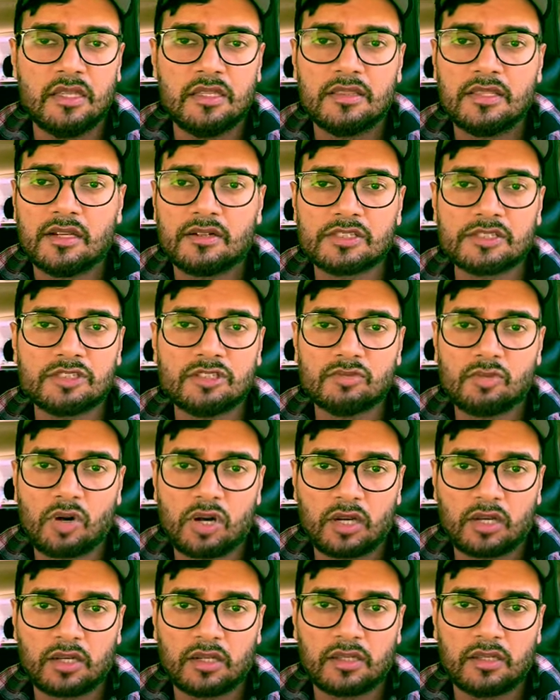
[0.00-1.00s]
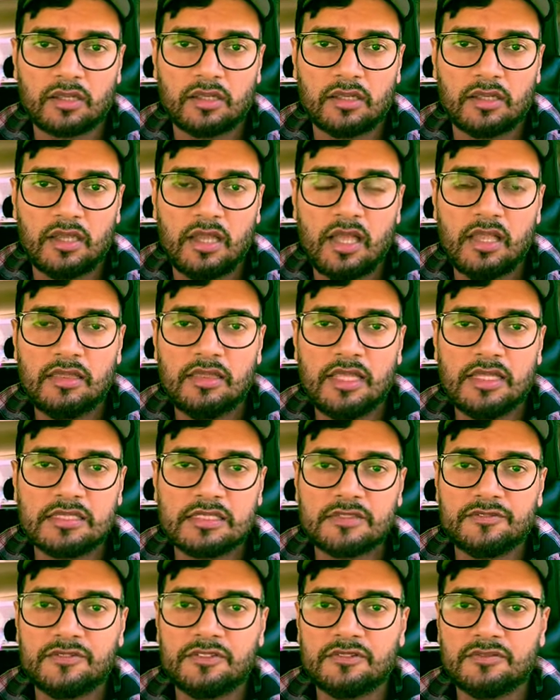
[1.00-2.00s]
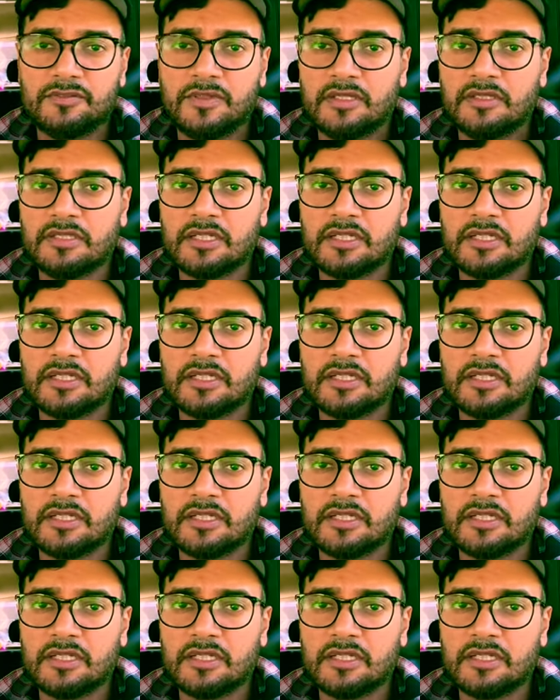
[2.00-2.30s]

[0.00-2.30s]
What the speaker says: There is no work unless if you've been